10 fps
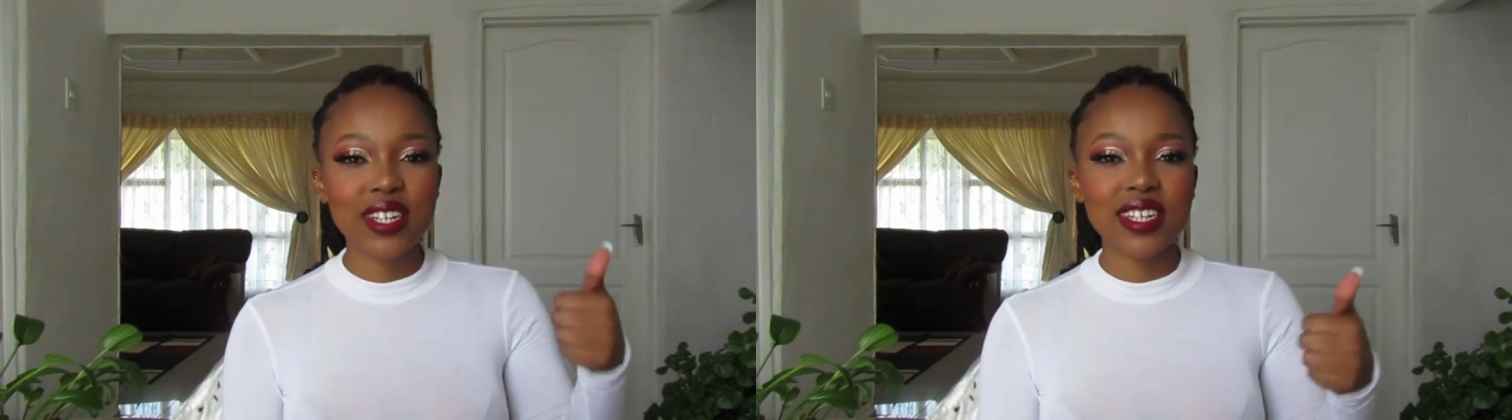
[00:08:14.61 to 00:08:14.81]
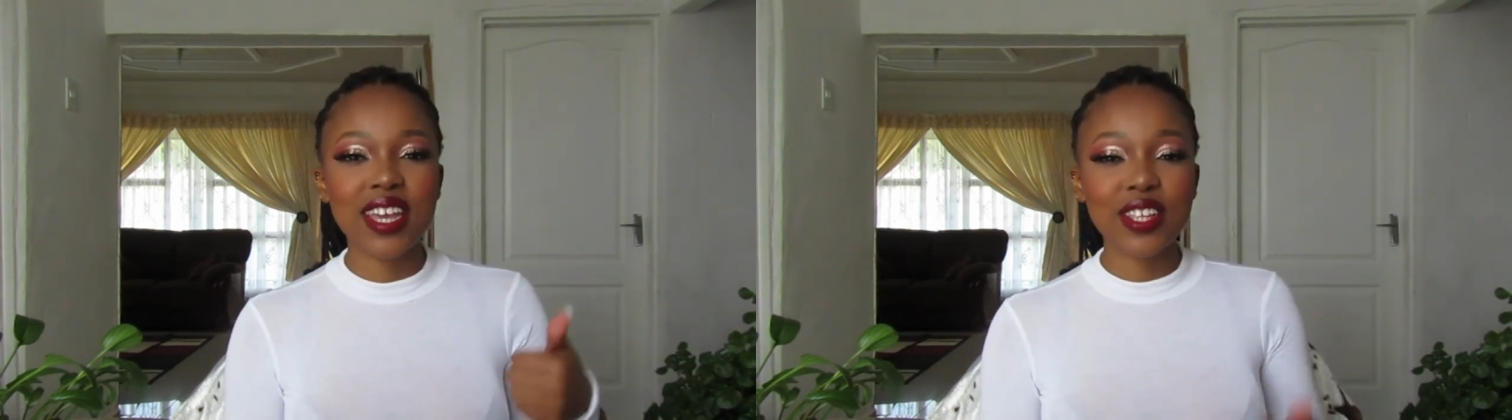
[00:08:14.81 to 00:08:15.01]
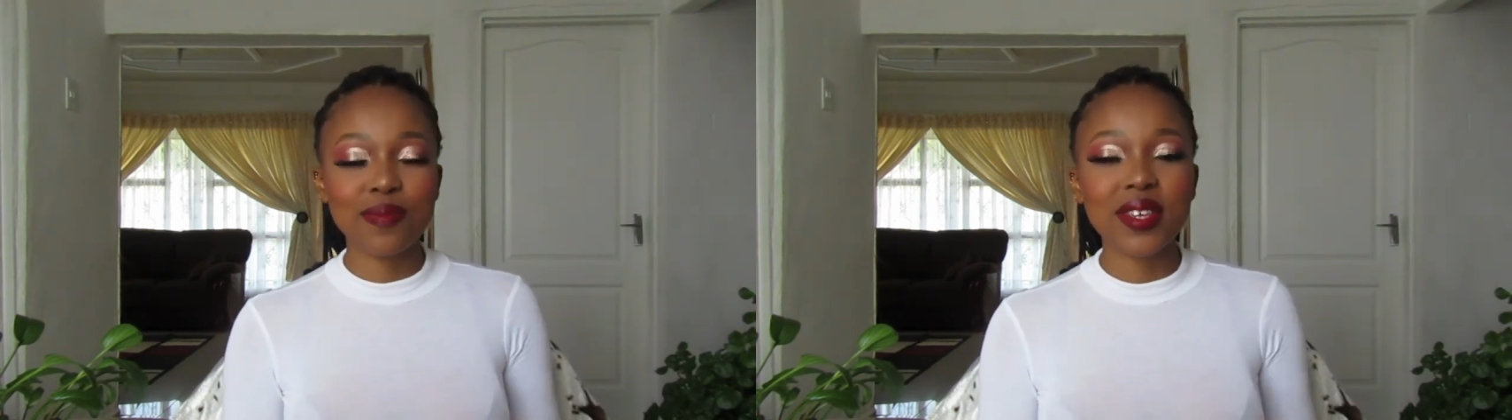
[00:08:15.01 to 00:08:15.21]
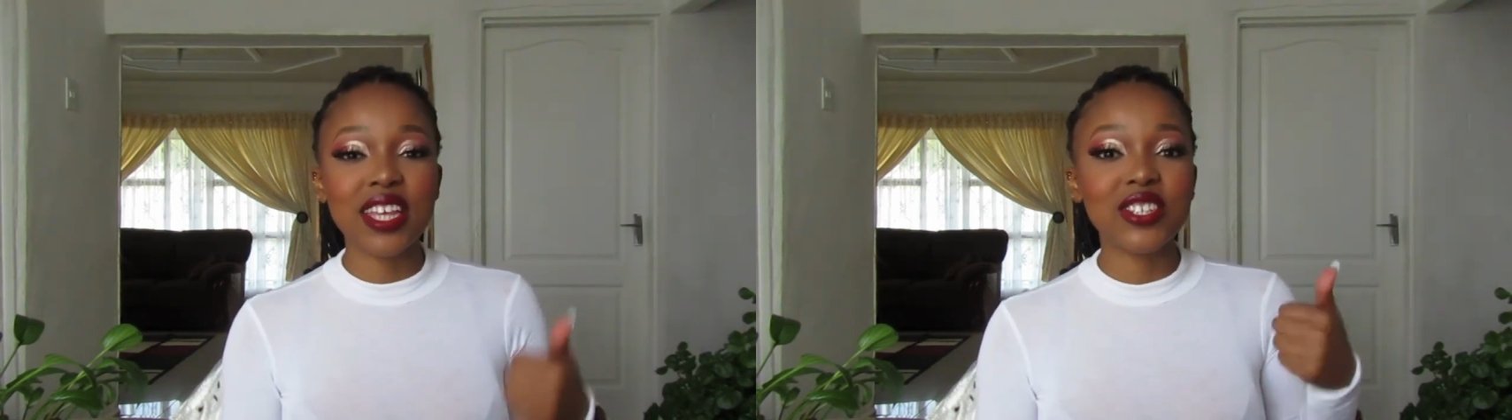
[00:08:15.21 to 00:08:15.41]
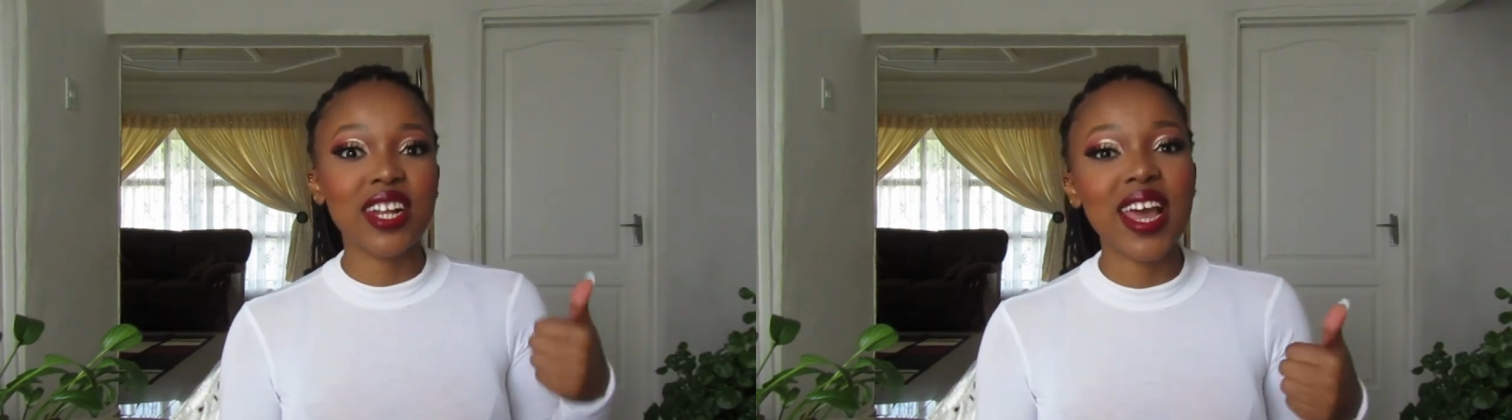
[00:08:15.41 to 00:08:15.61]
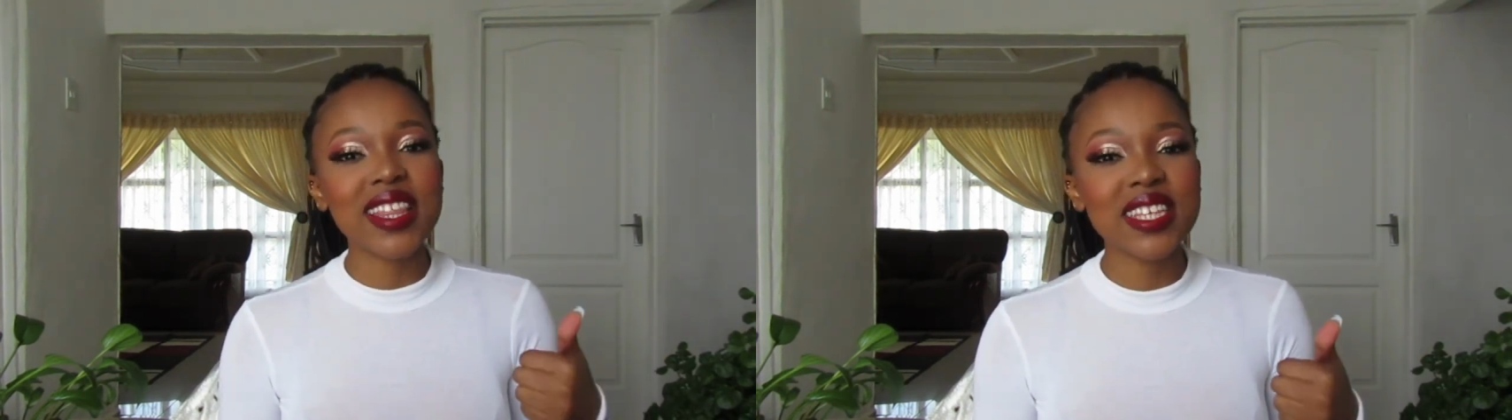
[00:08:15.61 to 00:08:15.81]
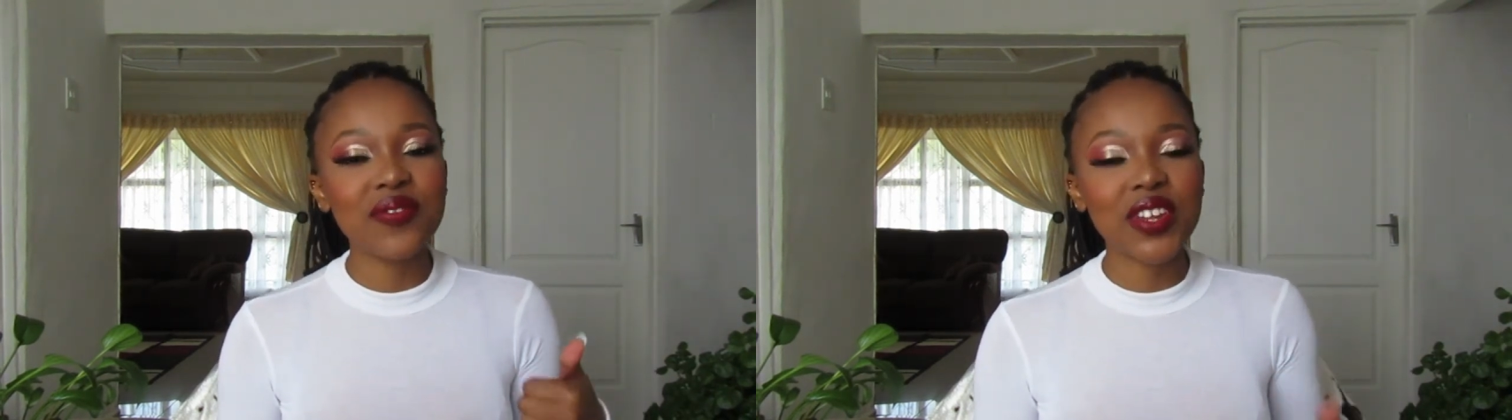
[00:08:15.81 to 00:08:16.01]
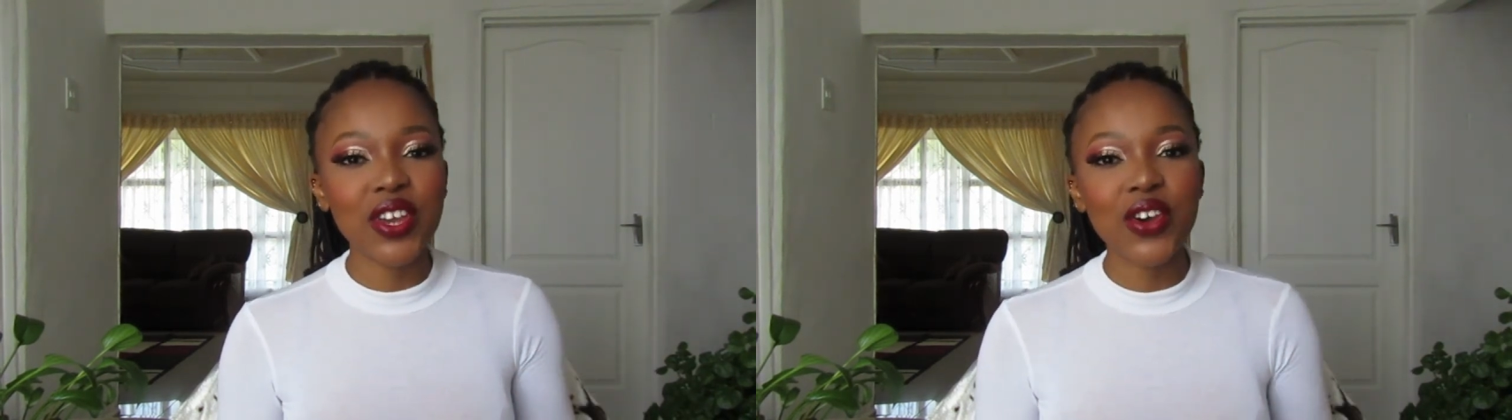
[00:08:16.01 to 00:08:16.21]
indicate to me that you like this
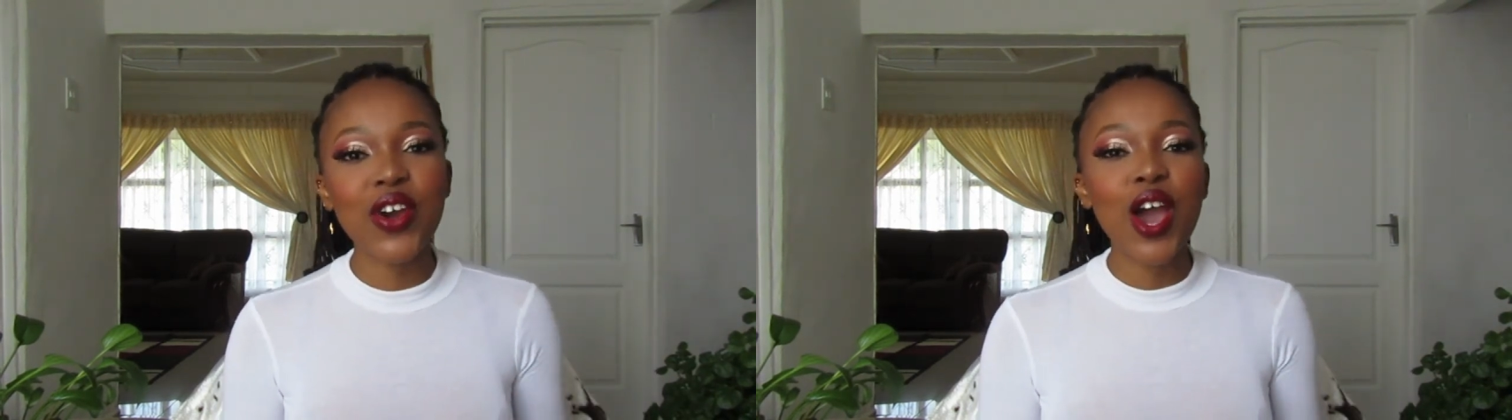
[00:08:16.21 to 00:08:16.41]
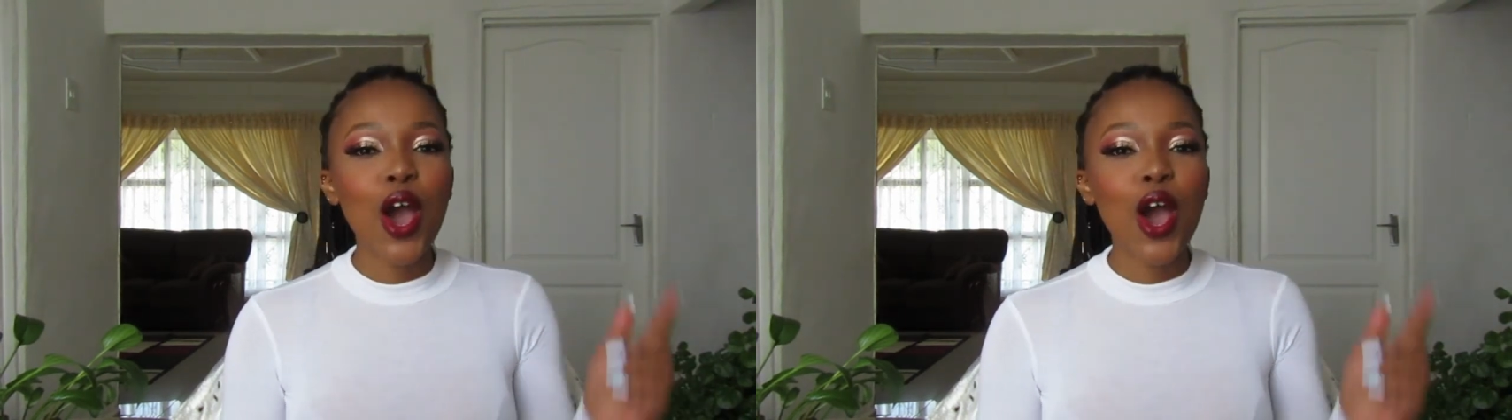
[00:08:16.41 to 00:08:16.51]
video.